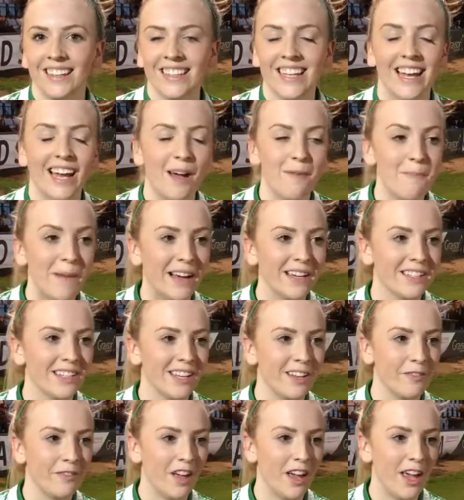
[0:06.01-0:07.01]
Yeah,
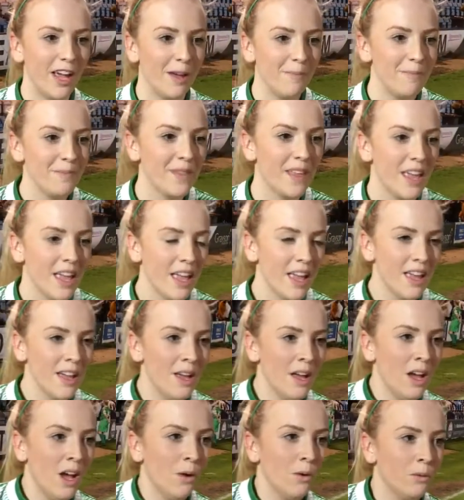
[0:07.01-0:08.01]
massive.
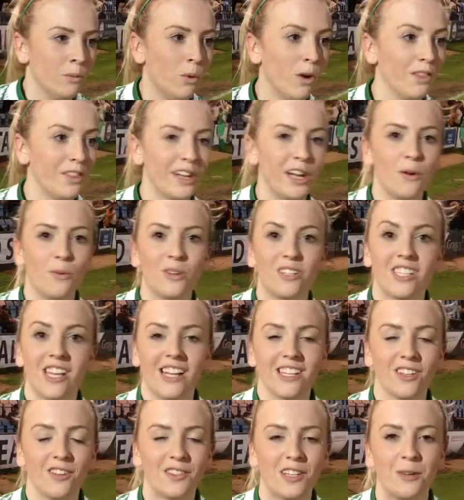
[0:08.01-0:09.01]
One thing I would say
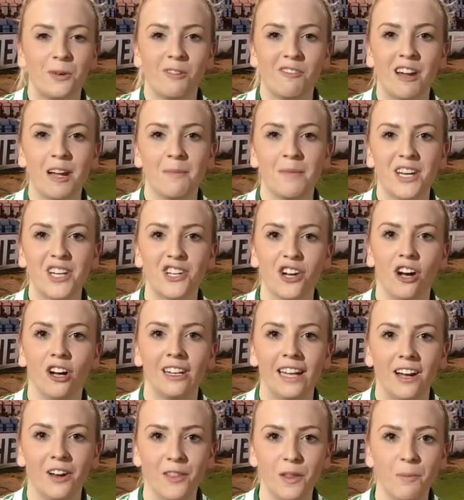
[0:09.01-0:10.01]
is obviously we really miss
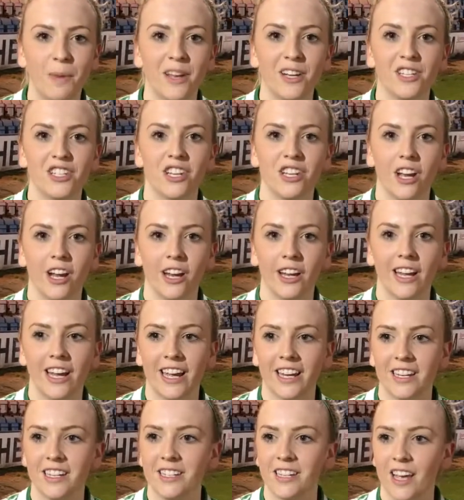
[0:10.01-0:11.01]
Charlotte on the pitch tonight,
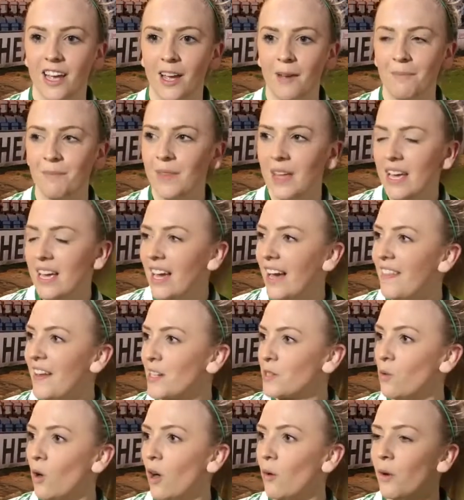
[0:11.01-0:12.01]
and
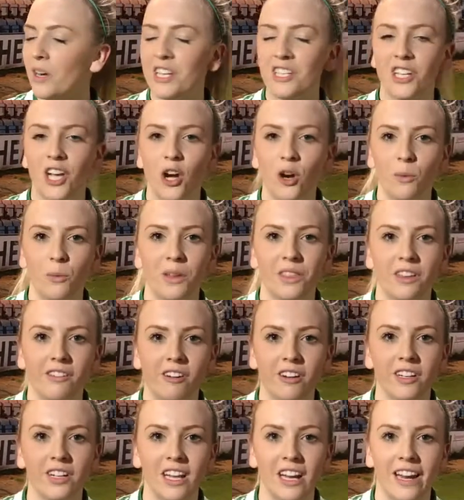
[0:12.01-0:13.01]
that's why I wanted to go up with her
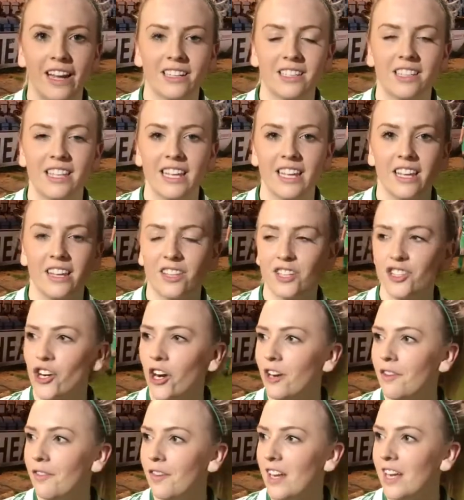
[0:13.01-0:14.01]
and collect the
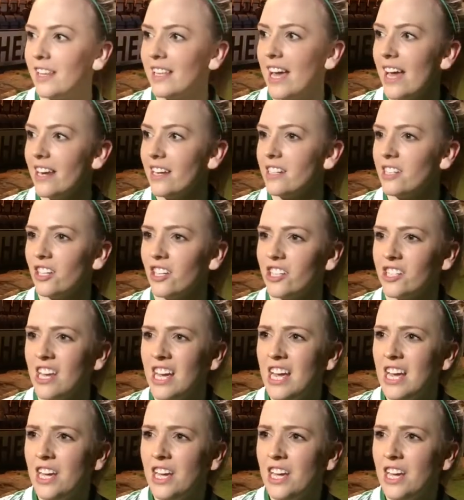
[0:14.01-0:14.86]
trophy at the end, because